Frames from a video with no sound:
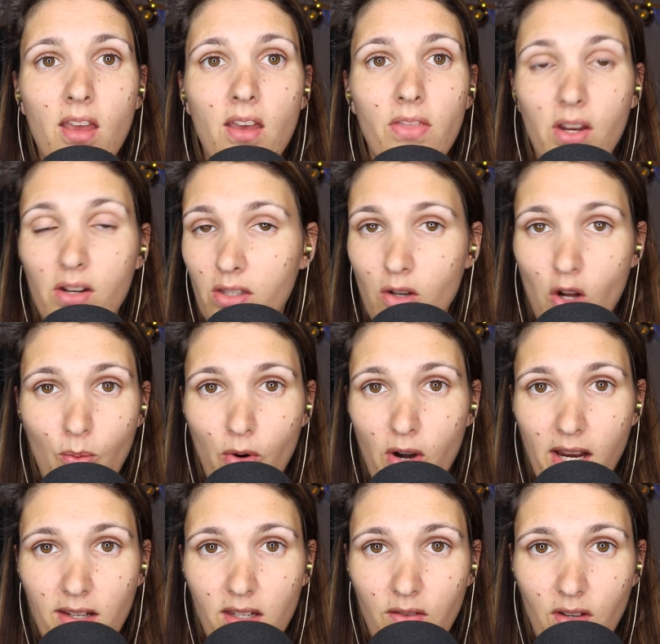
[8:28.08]
there's no more
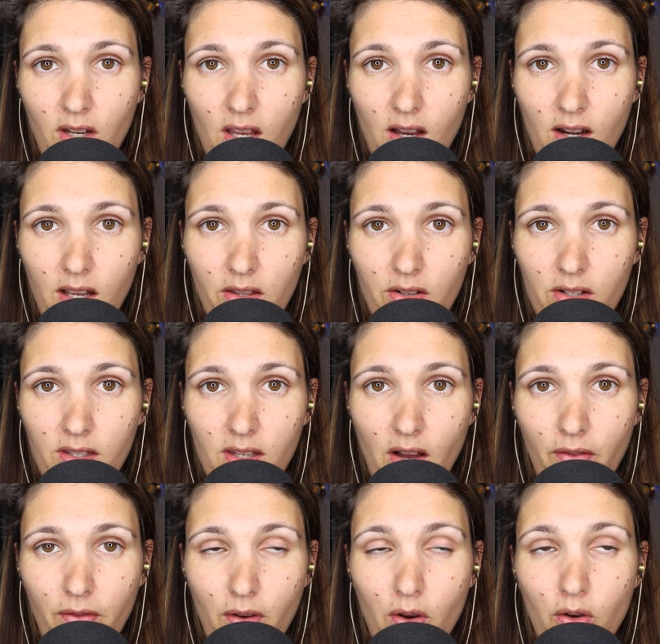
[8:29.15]
activity on Heather's
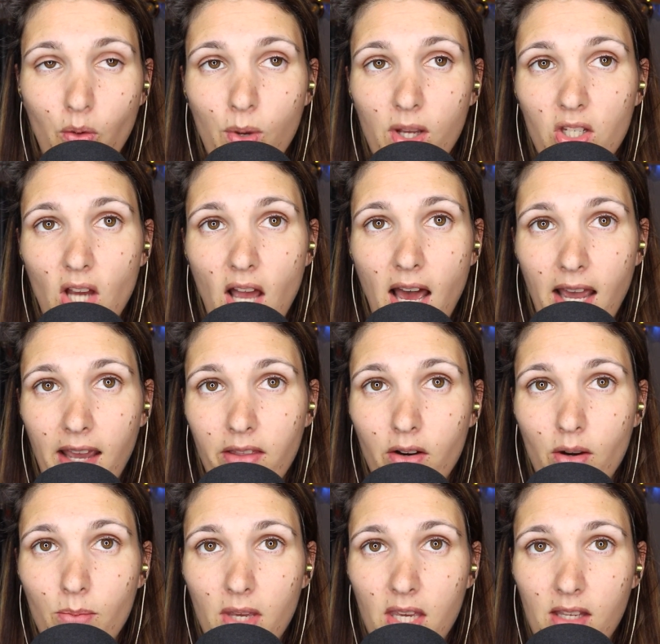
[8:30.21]
cell phone, which
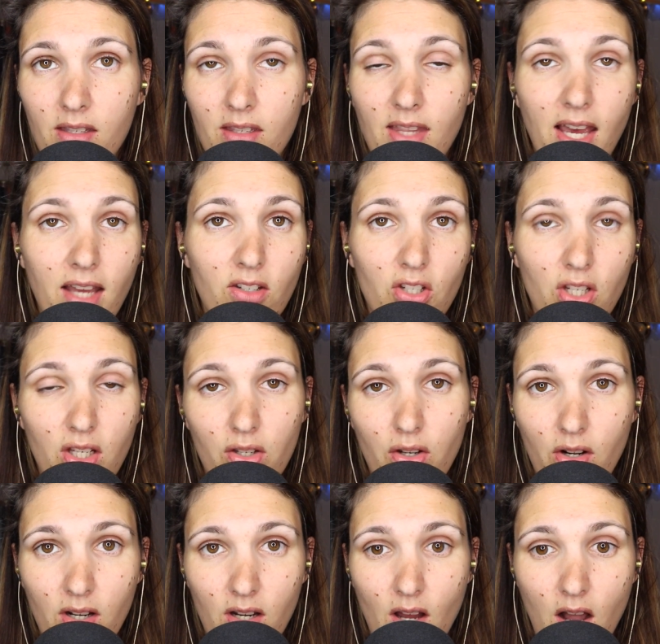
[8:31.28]
either means that she
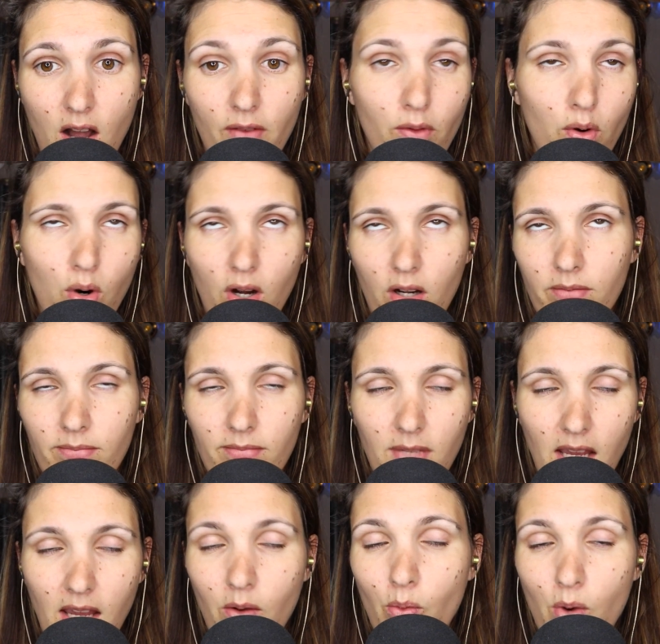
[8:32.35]
turned it off or
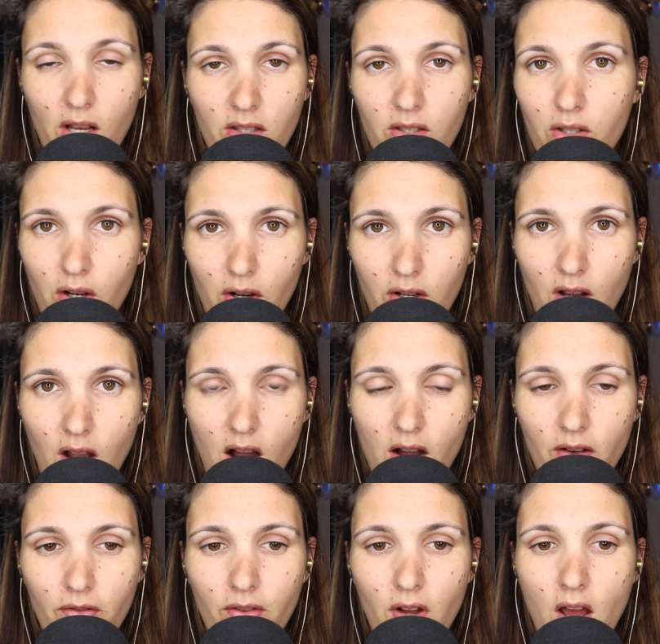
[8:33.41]
it was turned
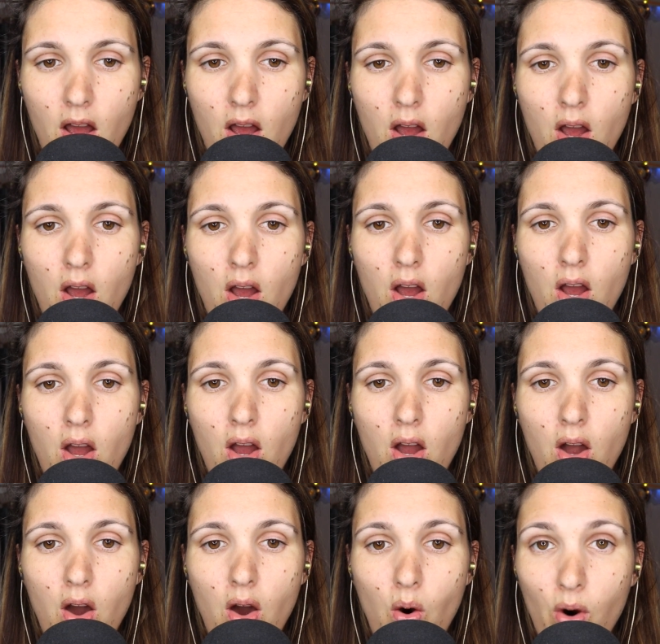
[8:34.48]
off
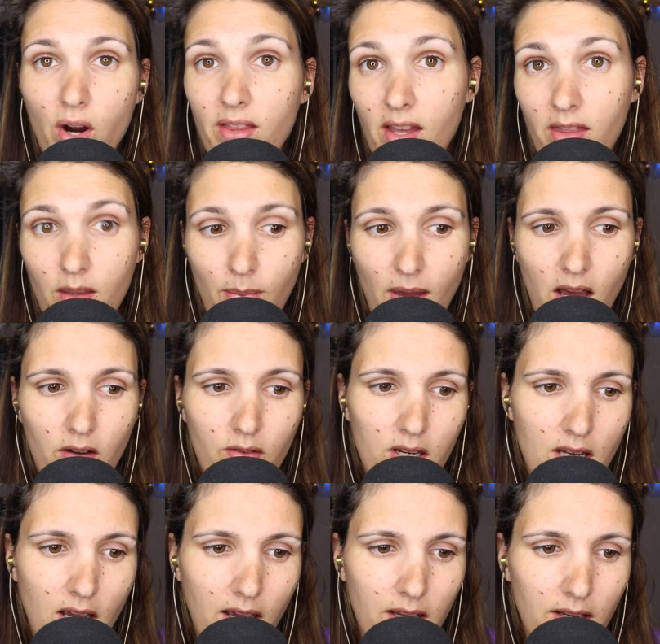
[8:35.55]
or that the battery
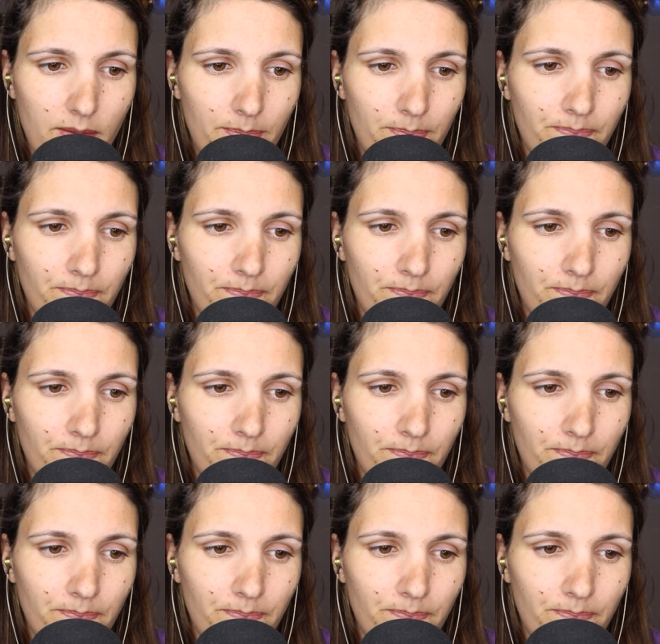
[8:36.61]
died.